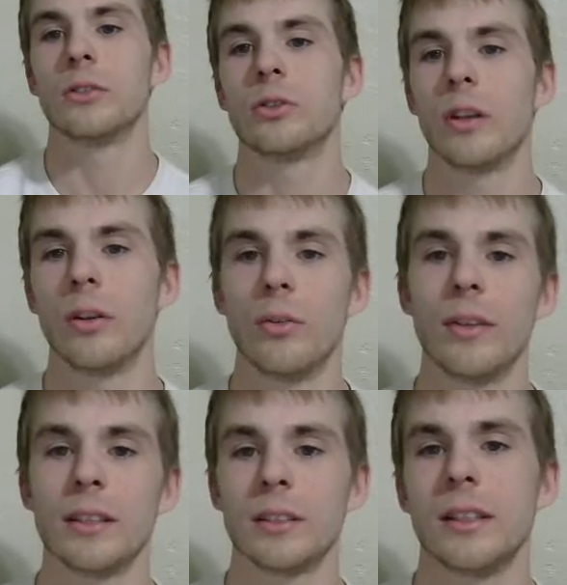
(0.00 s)
So
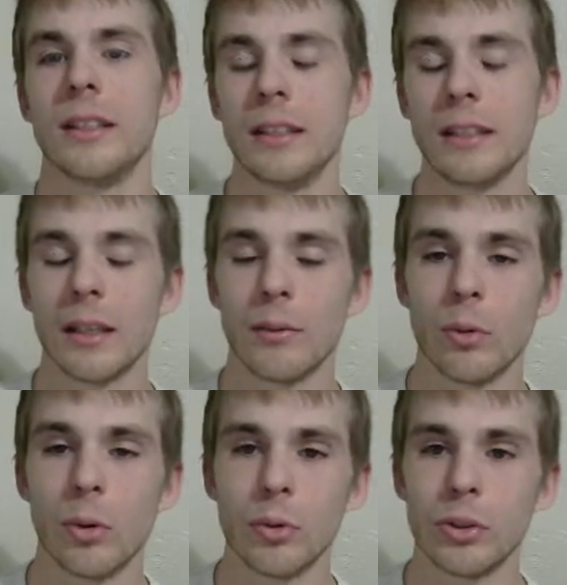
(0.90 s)
this ETF
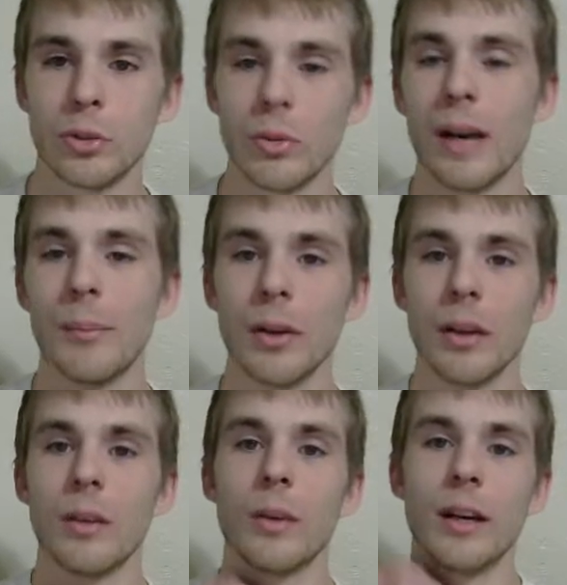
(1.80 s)
will hold you up
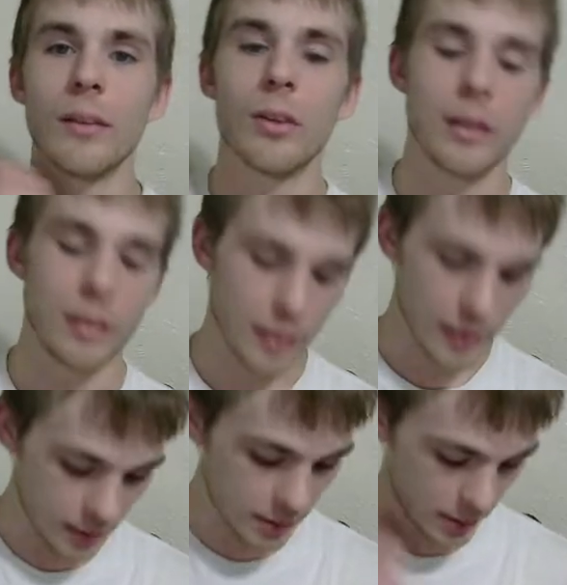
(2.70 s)
whenever the
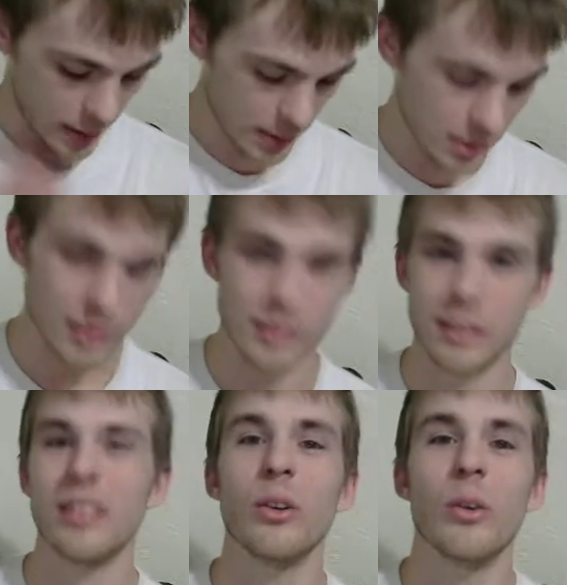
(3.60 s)
United States
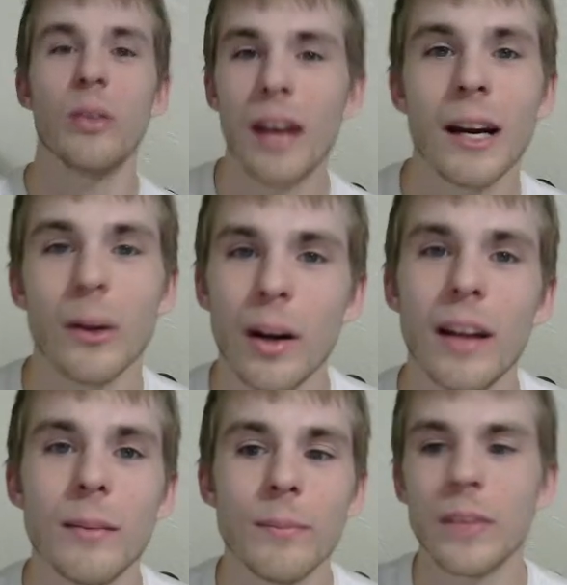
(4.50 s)
isn't doing that
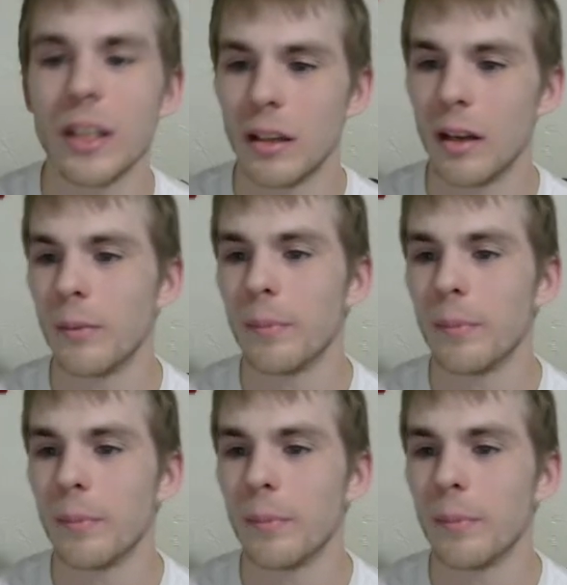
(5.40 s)
great, you know.